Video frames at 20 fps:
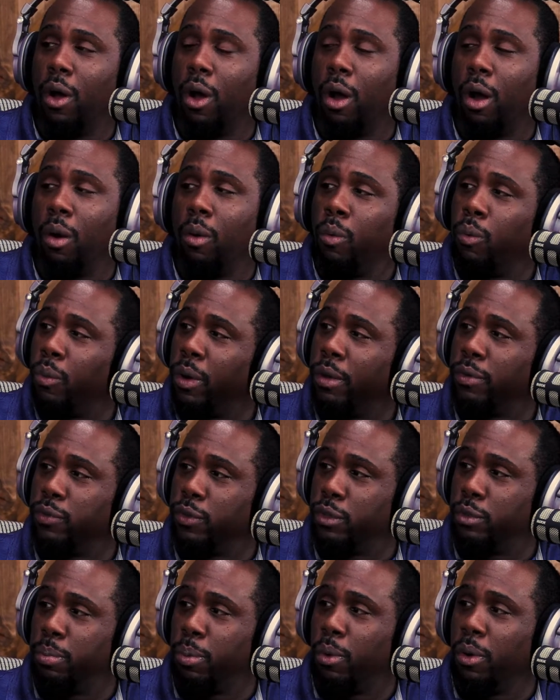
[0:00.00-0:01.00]
are a
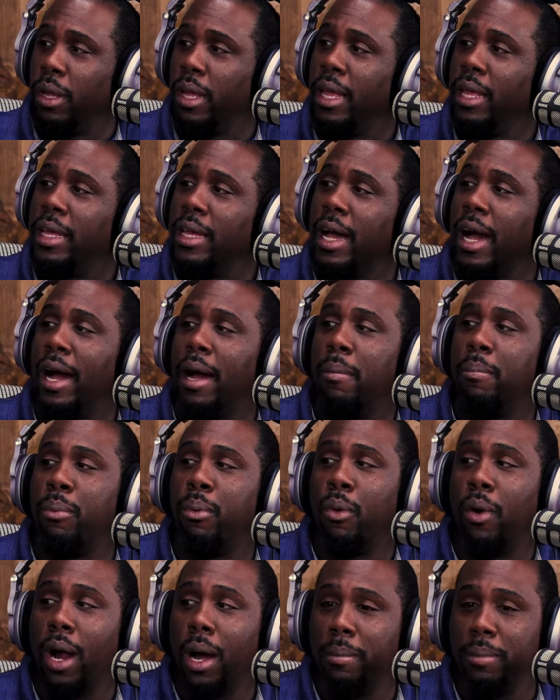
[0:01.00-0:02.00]
reference point, and God
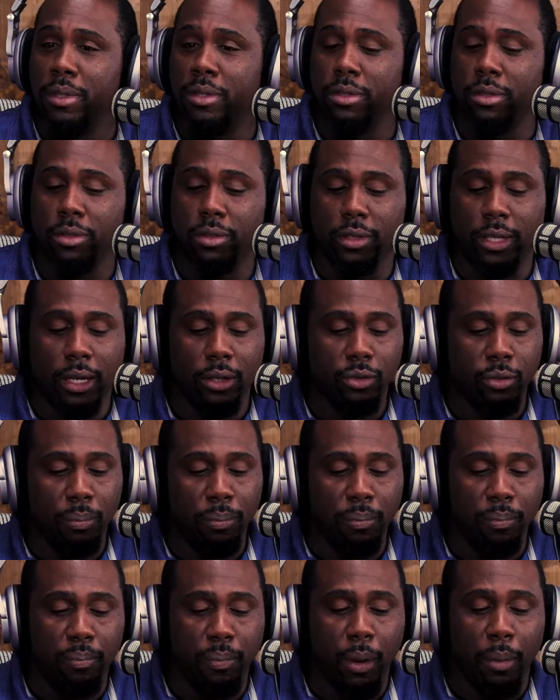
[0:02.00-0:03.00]
promises, that's
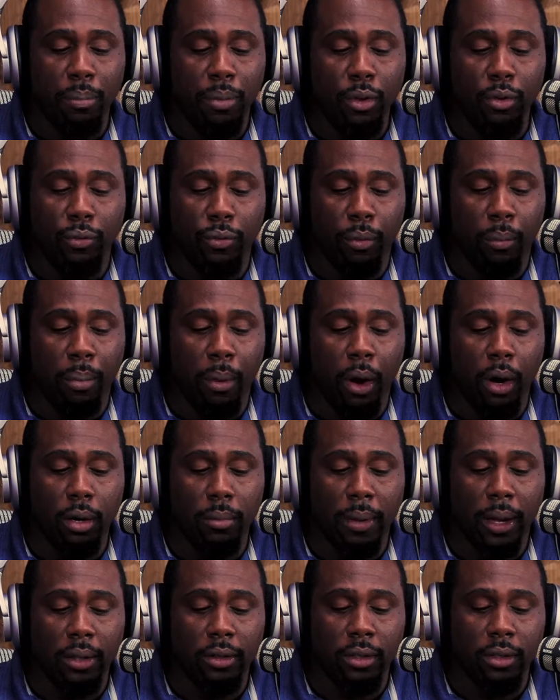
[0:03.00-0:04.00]
the beautiful part
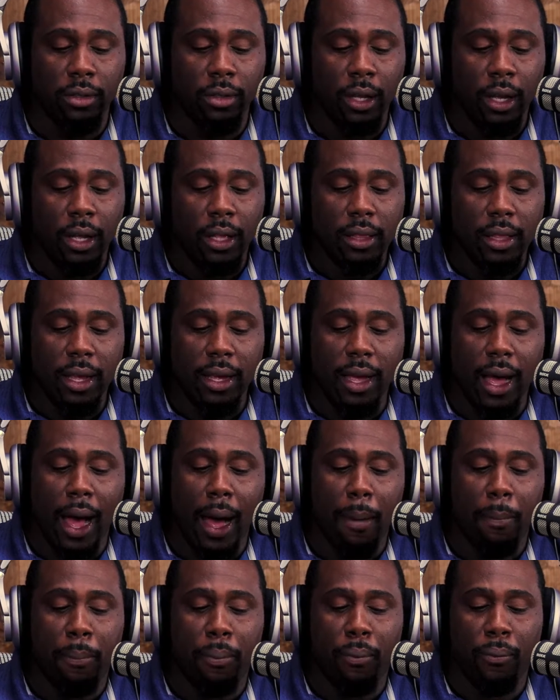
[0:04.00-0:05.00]
about this, that
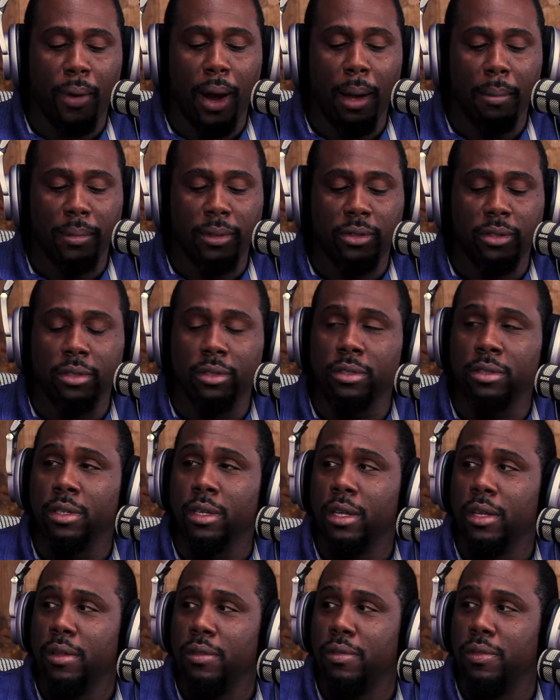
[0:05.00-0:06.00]
God promises
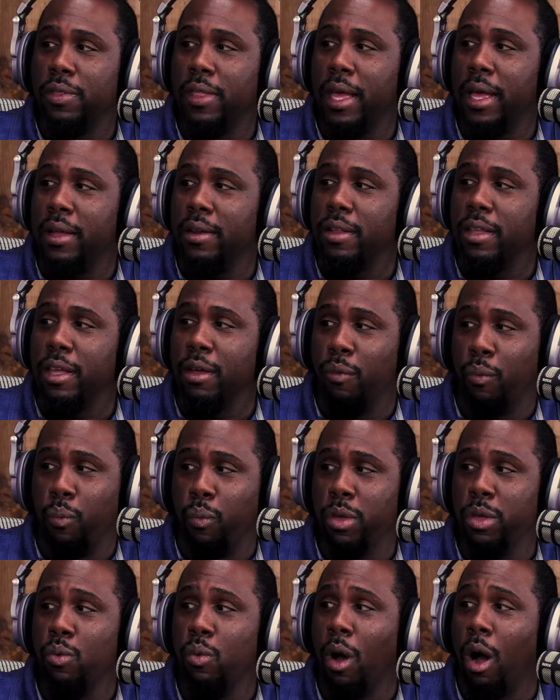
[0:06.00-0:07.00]
that if
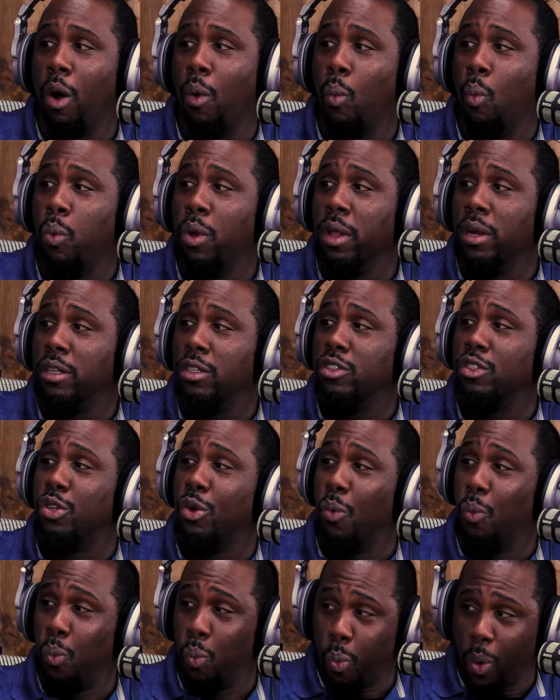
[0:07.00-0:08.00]
we are willing
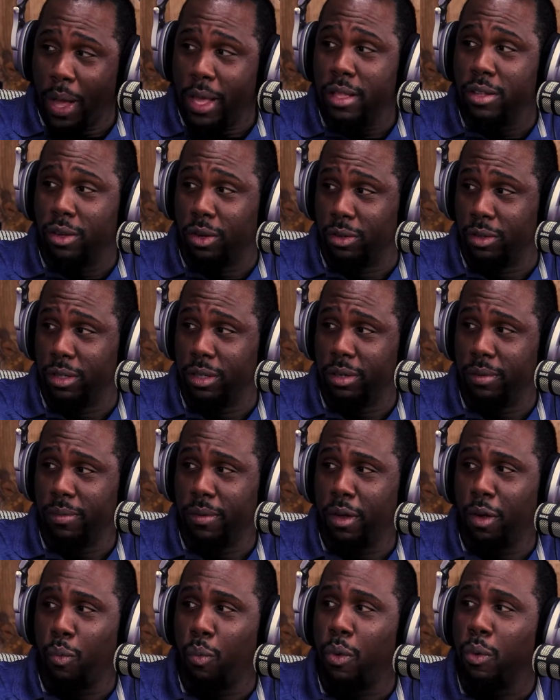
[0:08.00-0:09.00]
to wait on him,
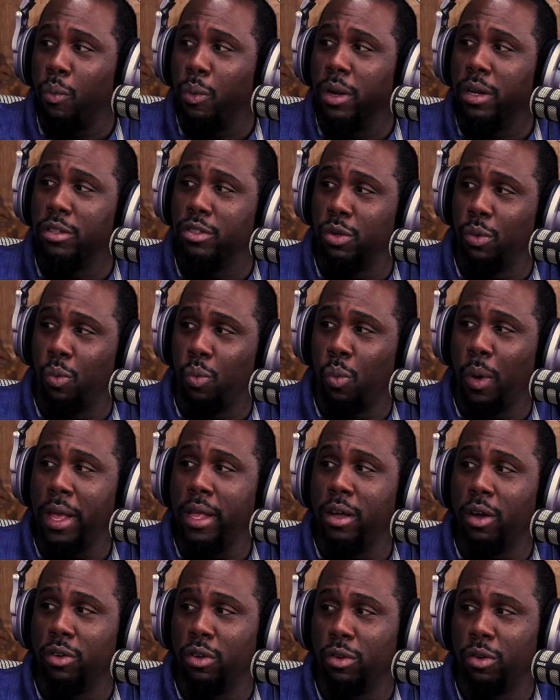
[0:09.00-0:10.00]
we're willing to
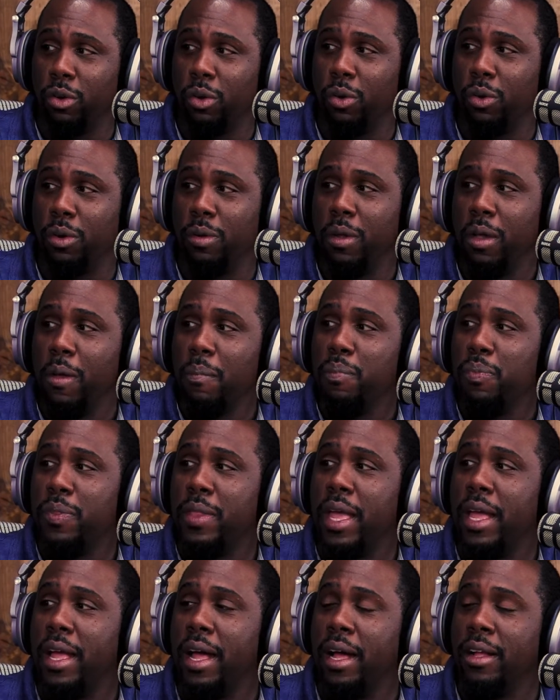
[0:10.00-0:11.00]
wait on the Lord,
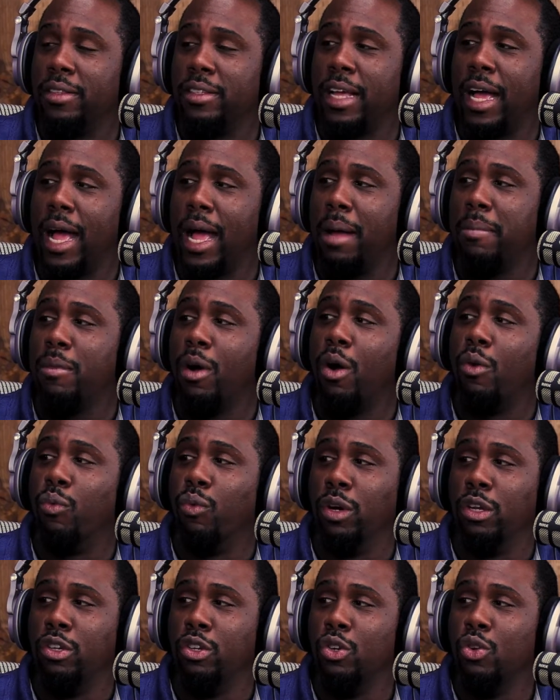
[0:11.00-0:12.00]
that a time of
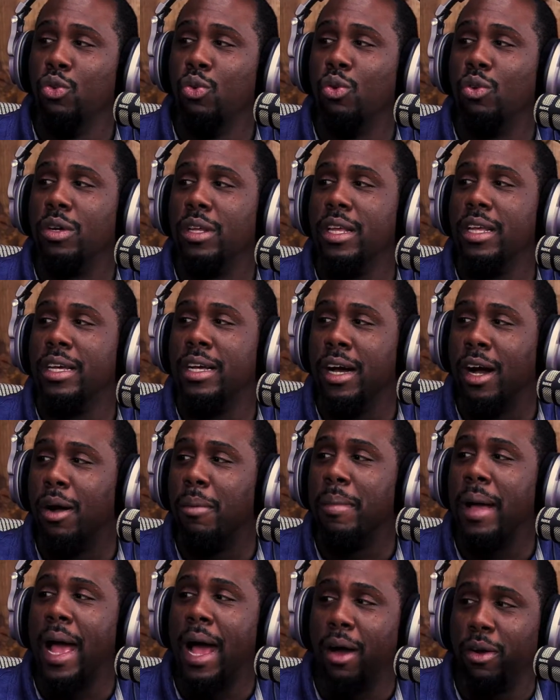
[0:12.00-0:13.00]
renewal can
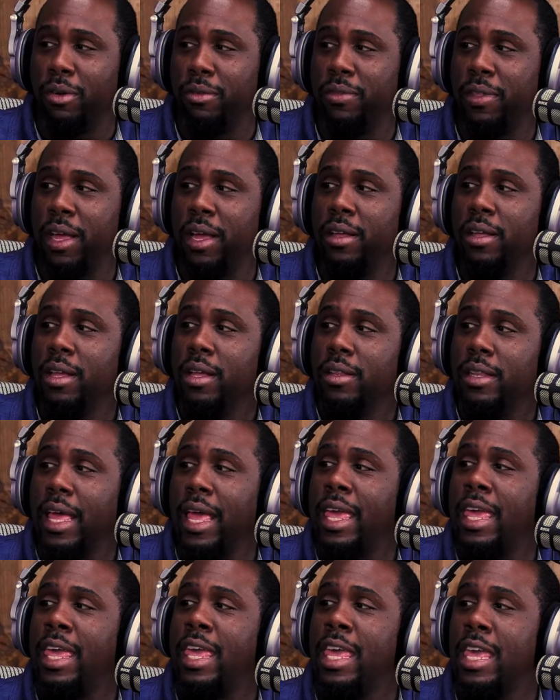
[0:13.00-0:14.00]
come out of that
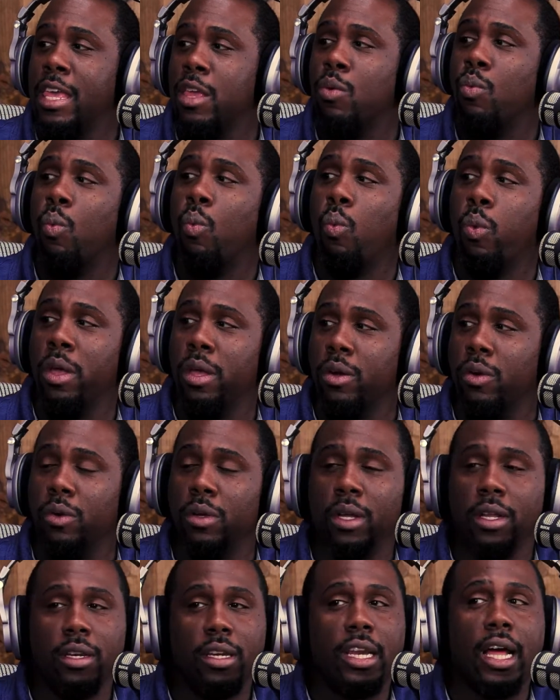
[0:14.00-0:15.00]
he will,
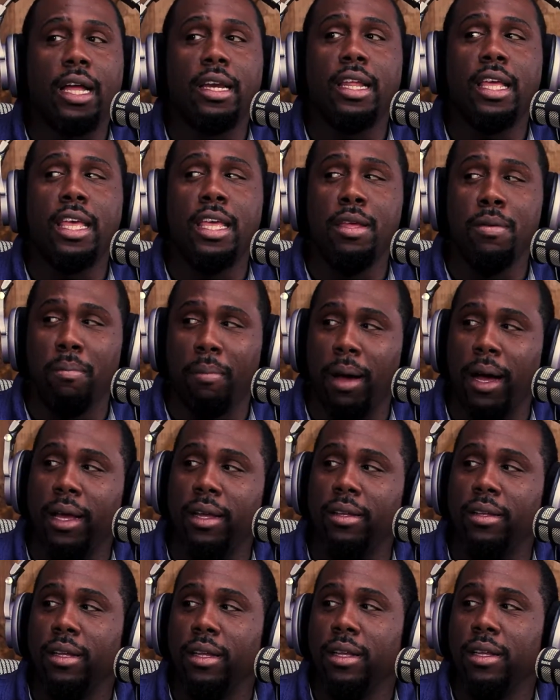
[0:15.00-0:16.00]
not that he
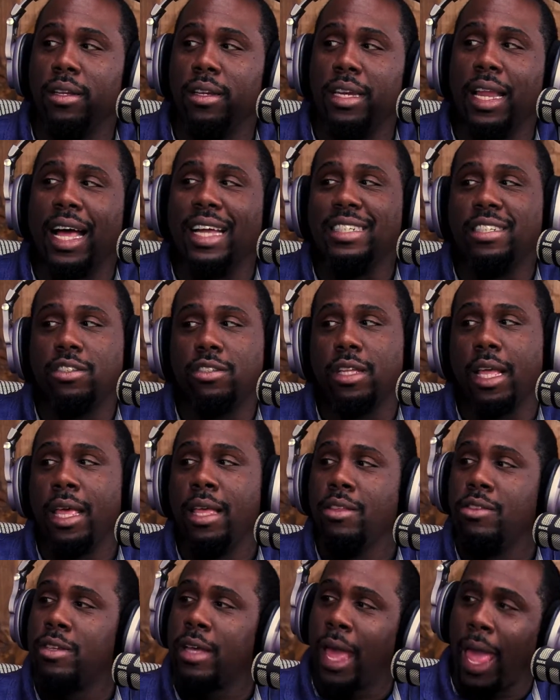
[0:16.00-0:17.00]
might, not just that
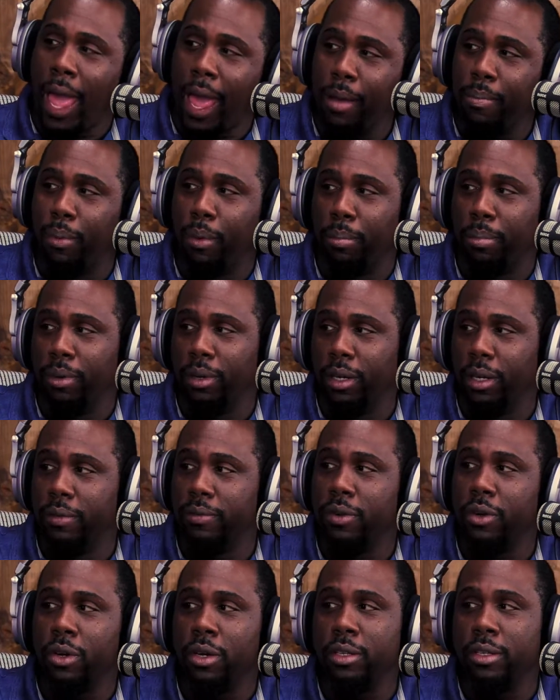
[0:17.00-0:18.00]
he's capable
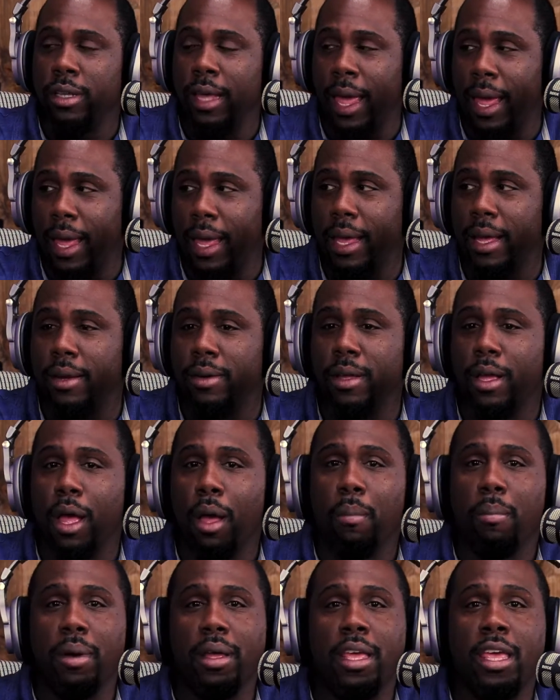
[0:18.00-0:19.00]
of it, he
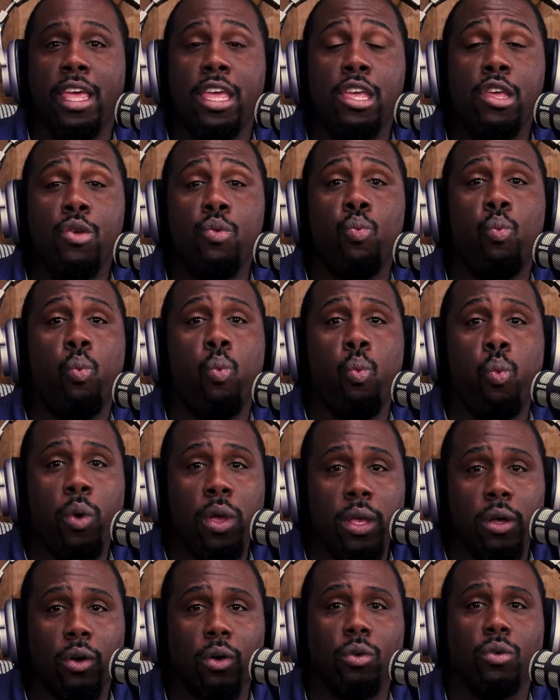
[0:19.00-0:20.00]
can, but he
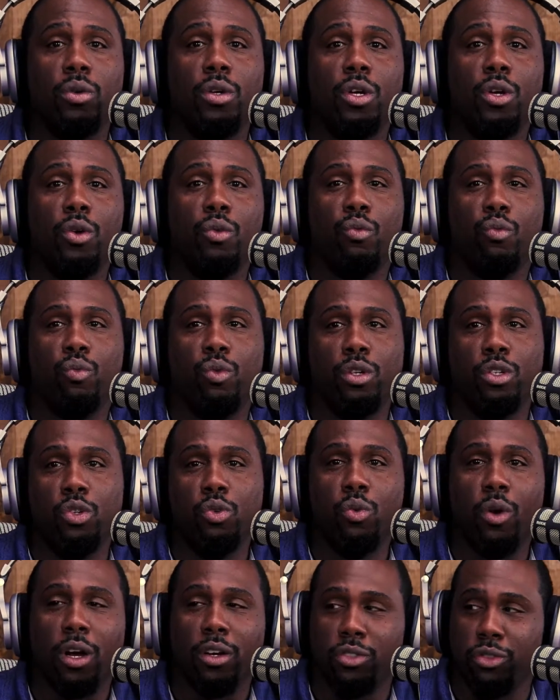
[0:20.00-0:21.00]
will
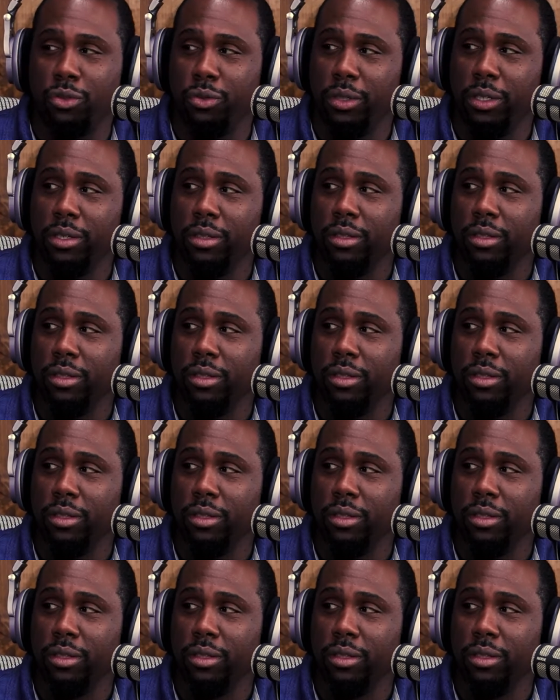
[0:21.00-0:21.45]
renew our strength.